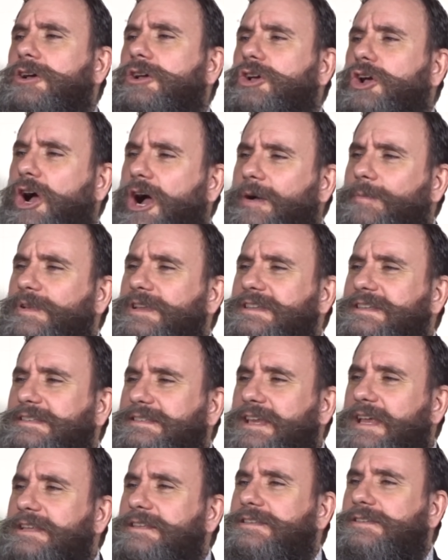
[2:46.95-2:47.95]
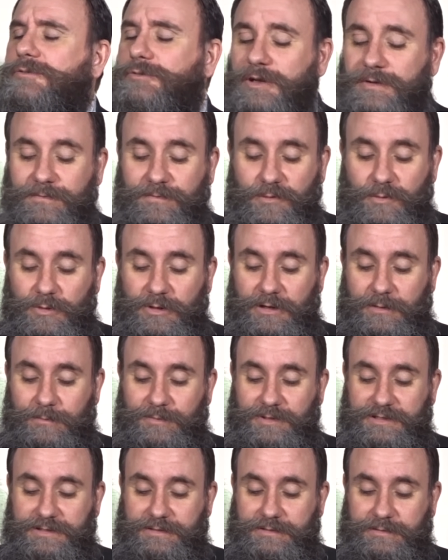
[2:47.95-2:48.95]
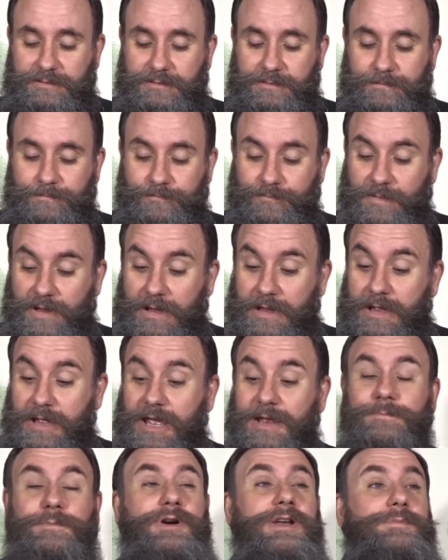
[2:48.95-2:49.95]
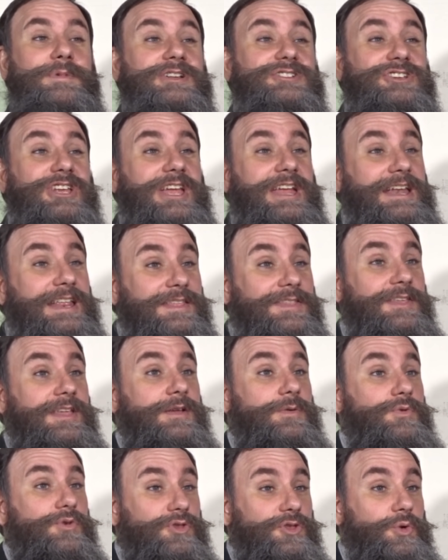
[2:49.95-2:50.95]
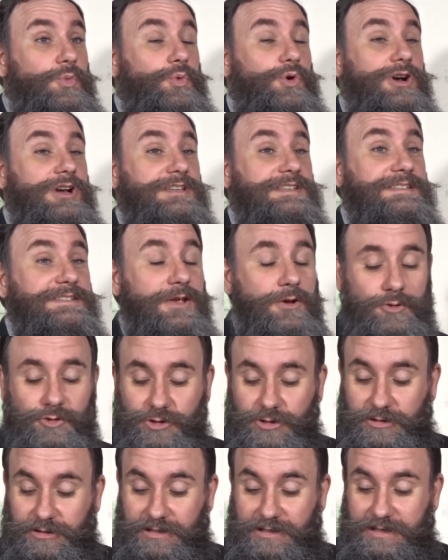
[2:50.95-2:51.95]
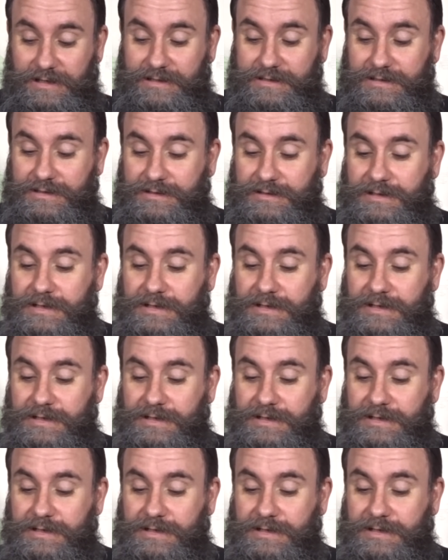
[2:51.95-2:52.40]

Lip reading: Common sense reforms. And pretty much anything with the word social in it,